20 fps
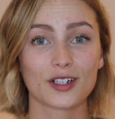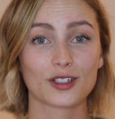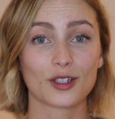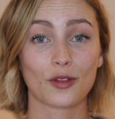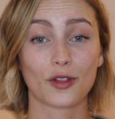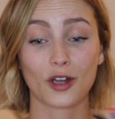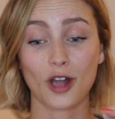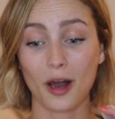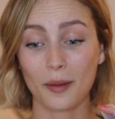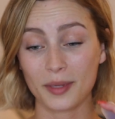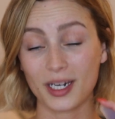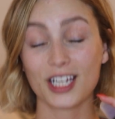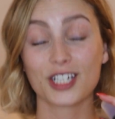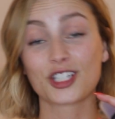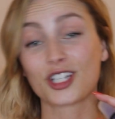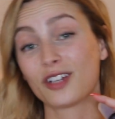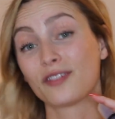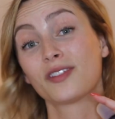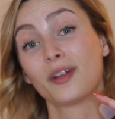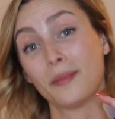So the
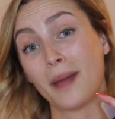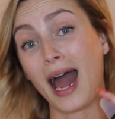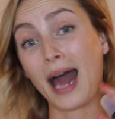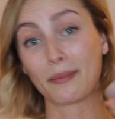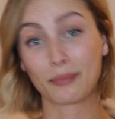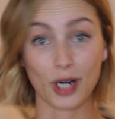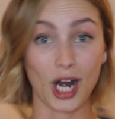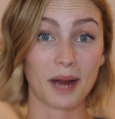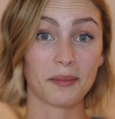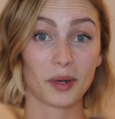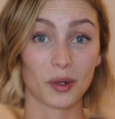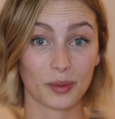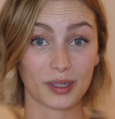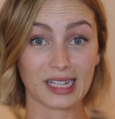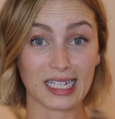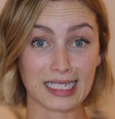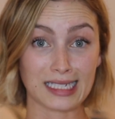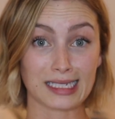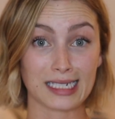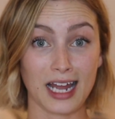combination of the matte primer with
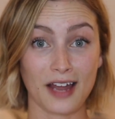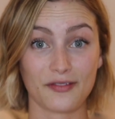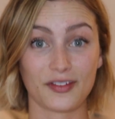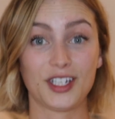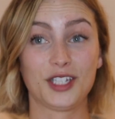this stuff,